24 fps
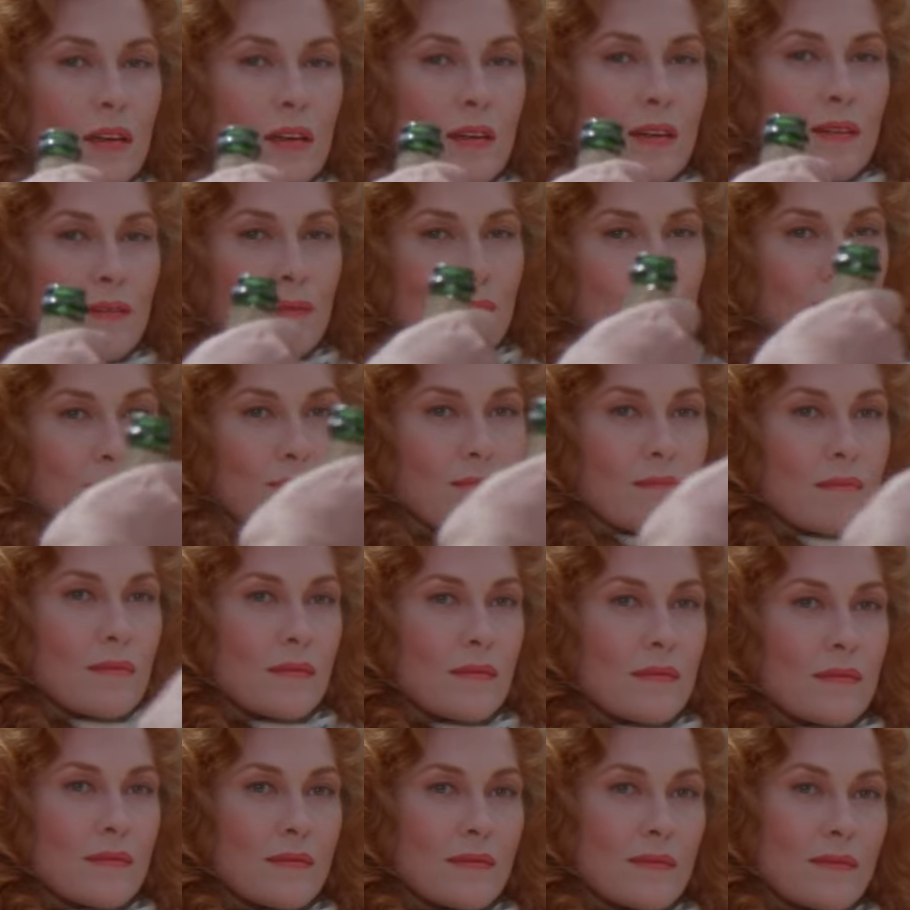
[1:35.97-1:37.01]
where a
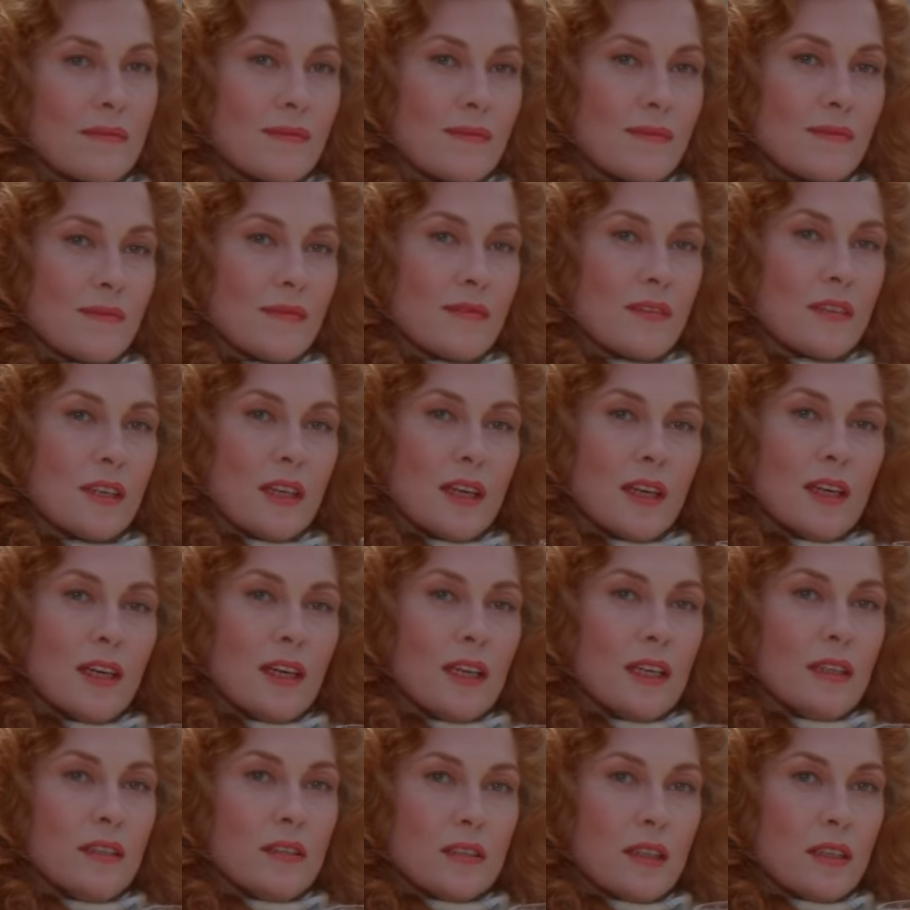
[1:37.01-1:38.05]
novice yet power
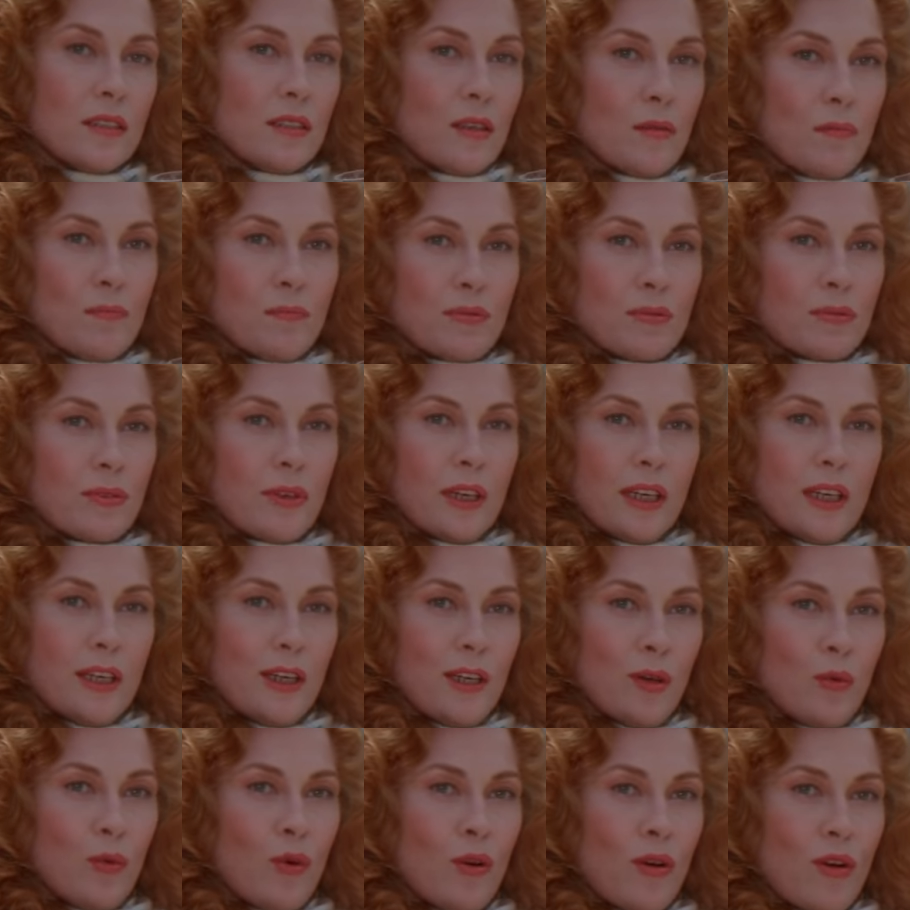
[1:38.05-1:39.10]
hungry witch called
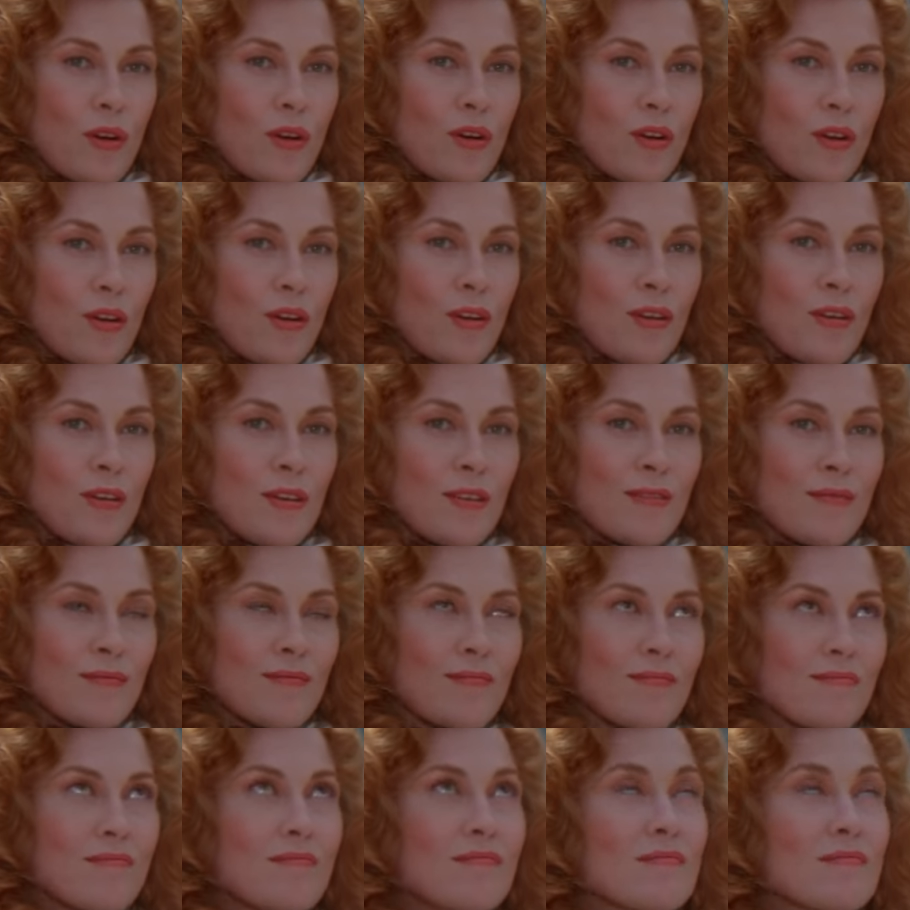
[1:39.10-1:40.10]
Selena totally moans about